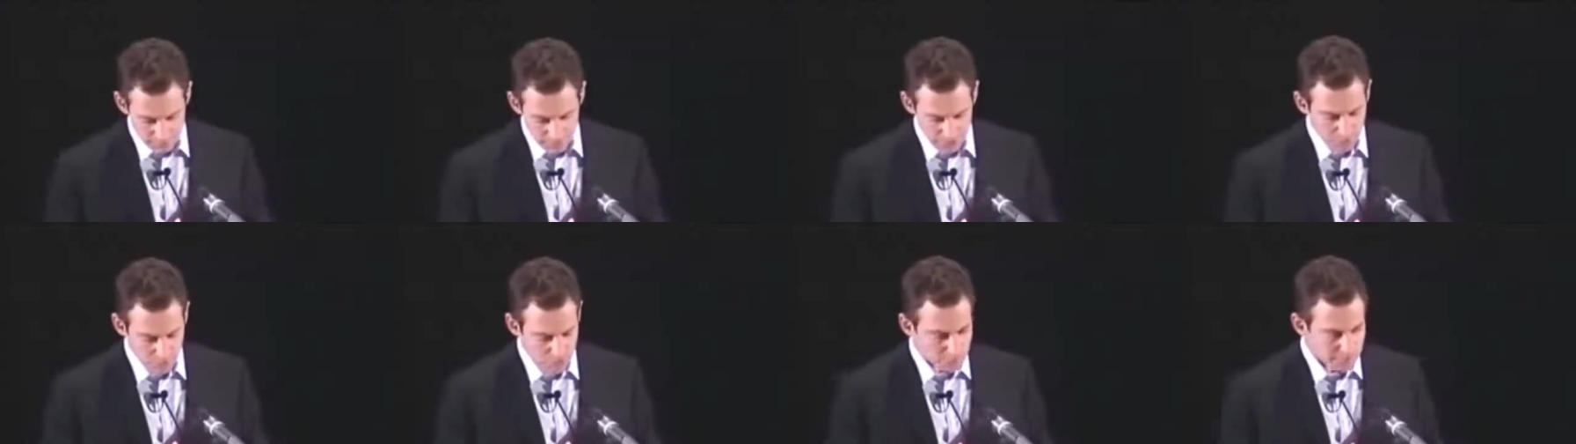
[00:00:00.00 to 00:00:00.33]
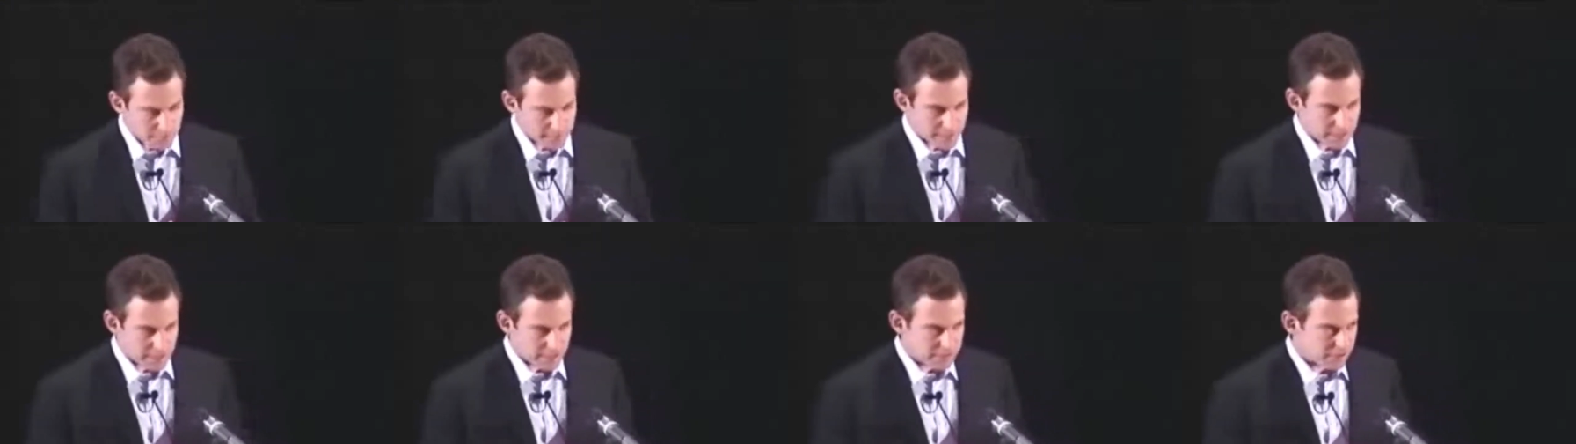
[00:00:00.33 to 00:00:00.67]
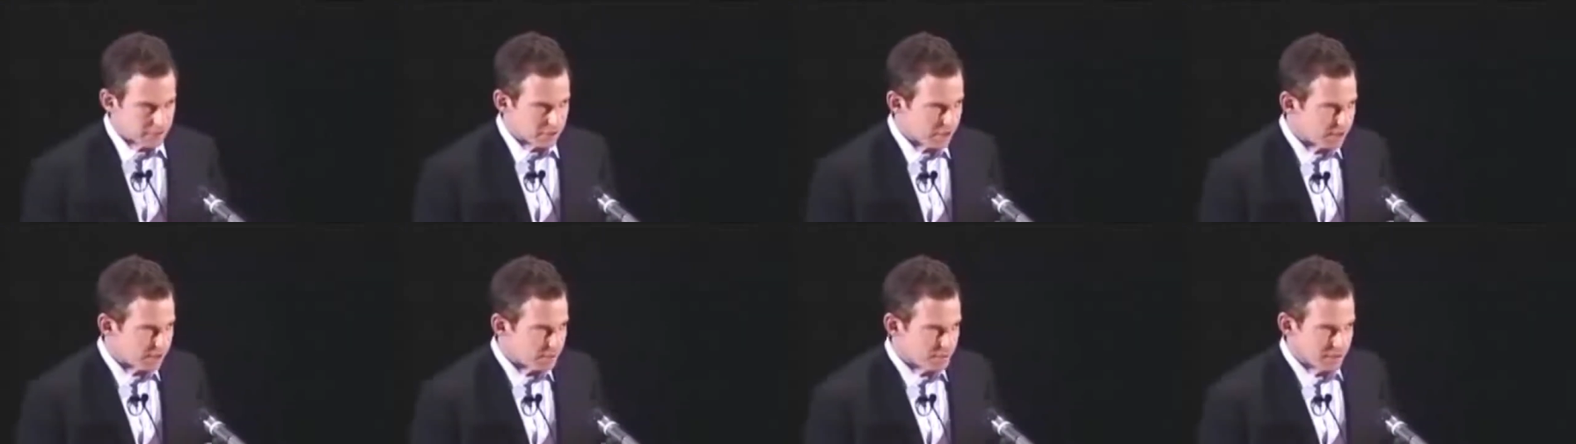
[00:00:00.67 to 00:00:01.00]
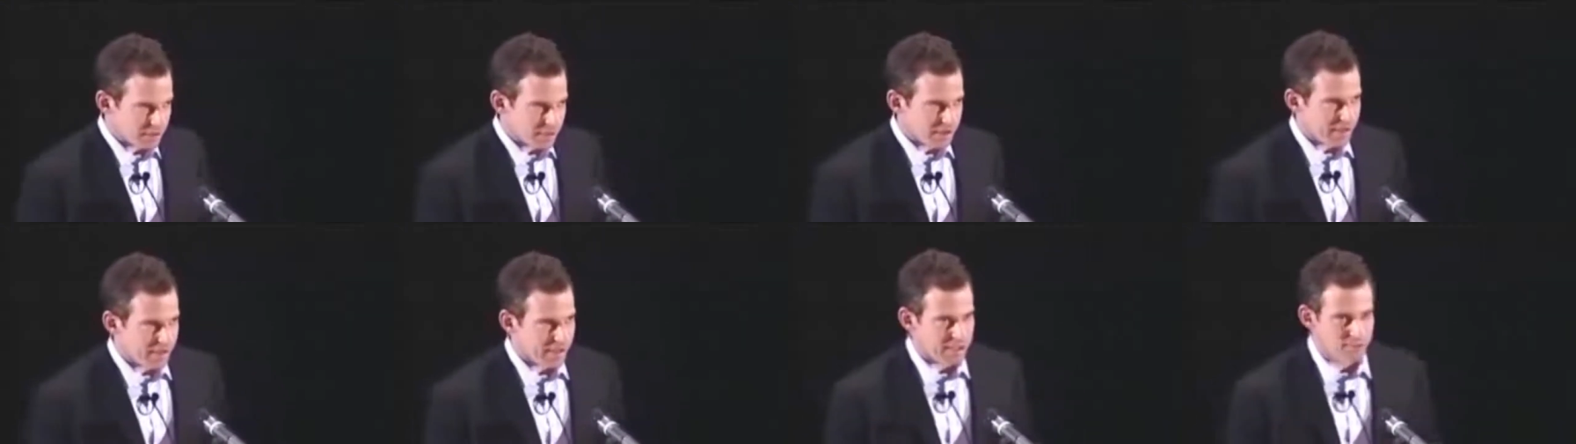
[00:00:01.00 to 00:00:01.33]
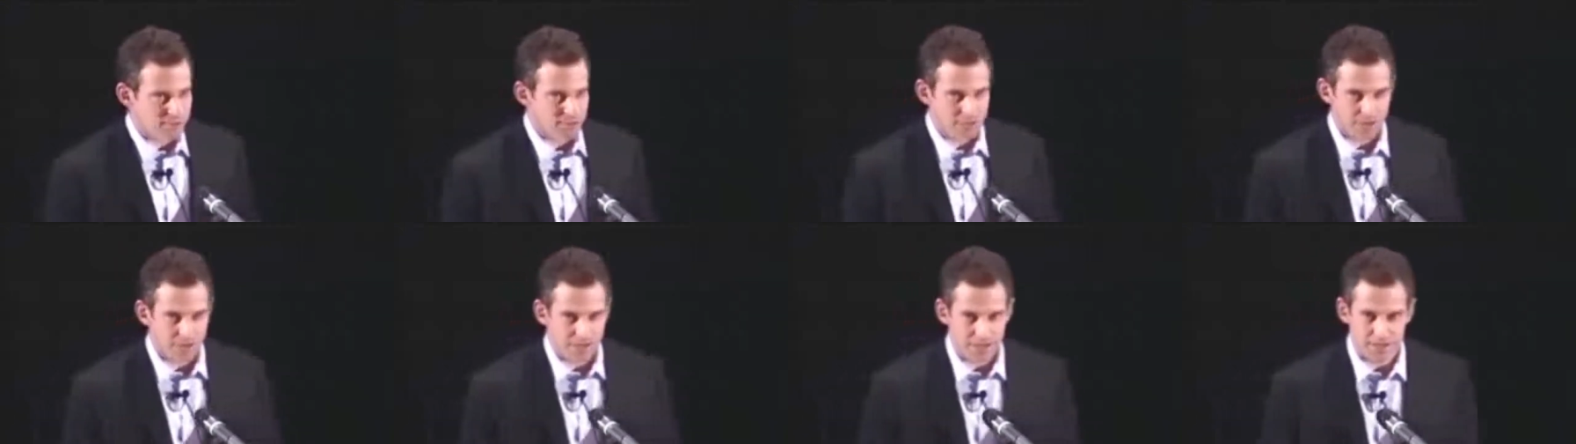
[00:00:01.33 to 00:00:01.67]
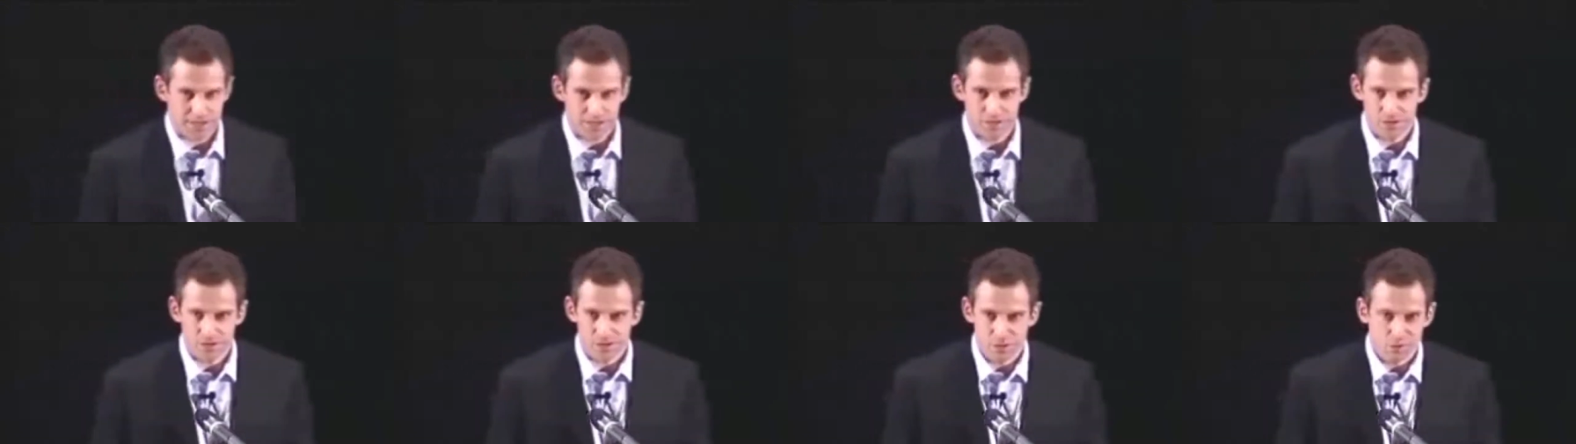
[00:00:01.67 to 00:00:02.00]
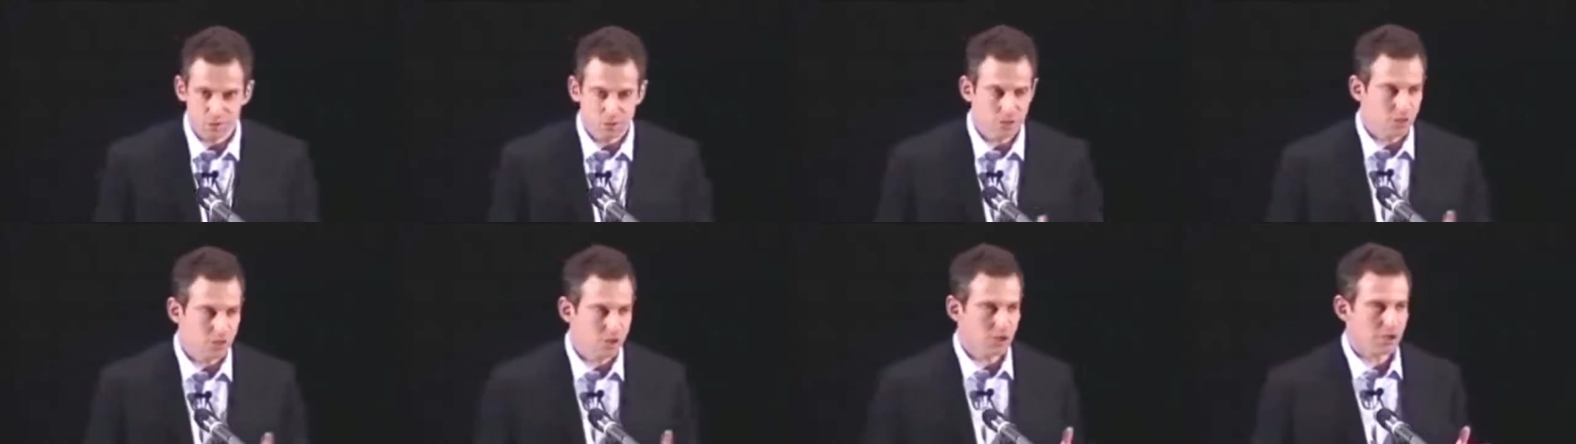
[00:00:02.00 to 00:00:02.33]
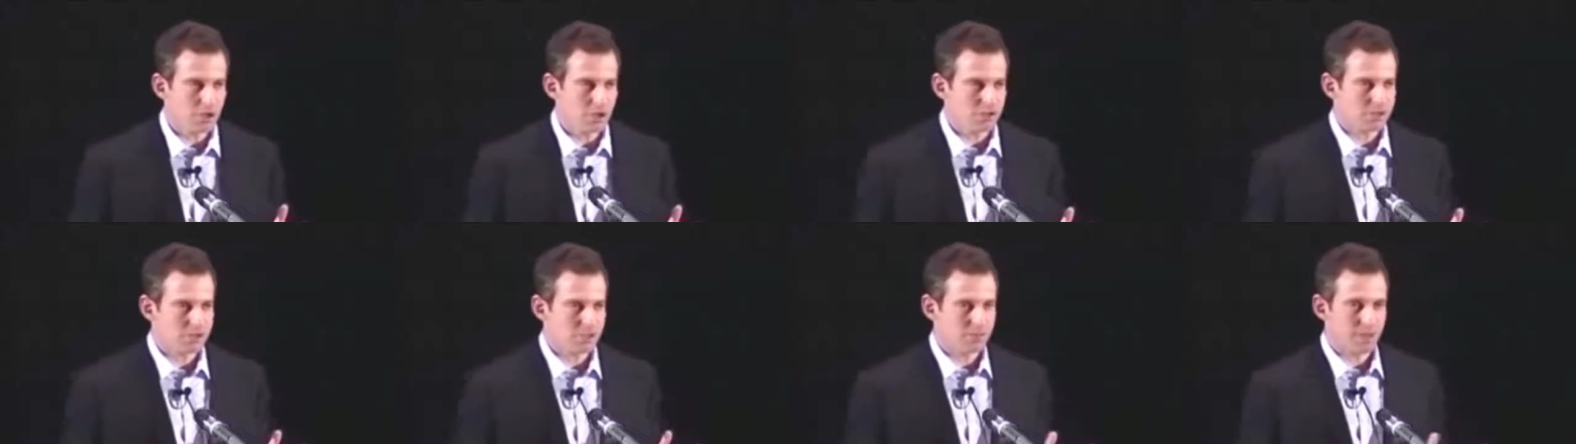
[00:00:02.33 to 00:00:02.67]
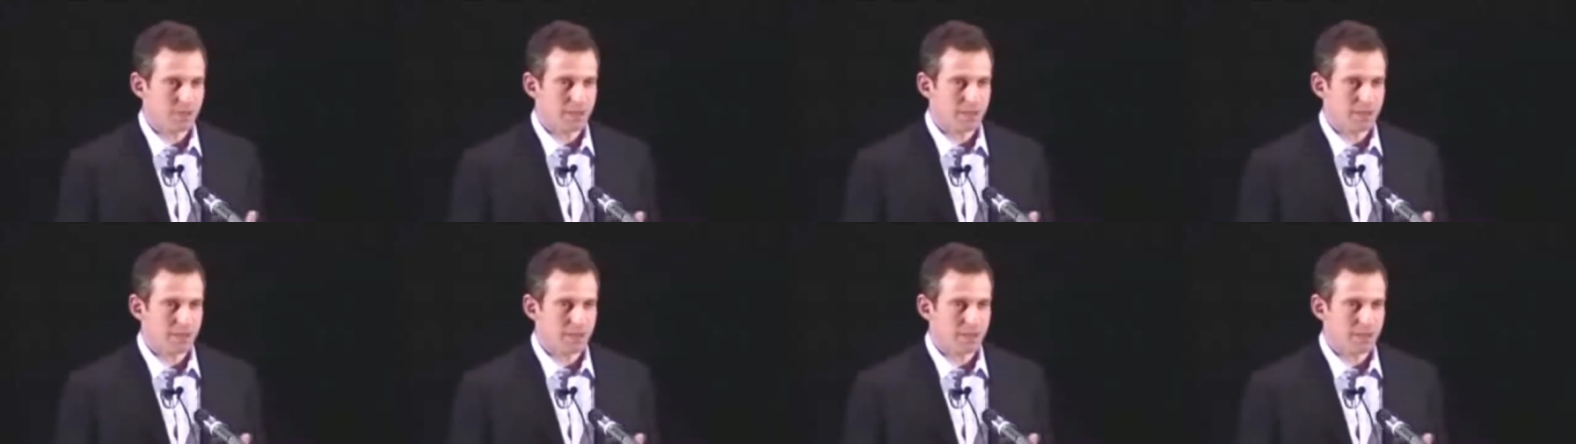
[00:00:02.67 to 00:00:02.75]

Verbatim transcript: Now, I want to make it clear, I'm not advocating new laws.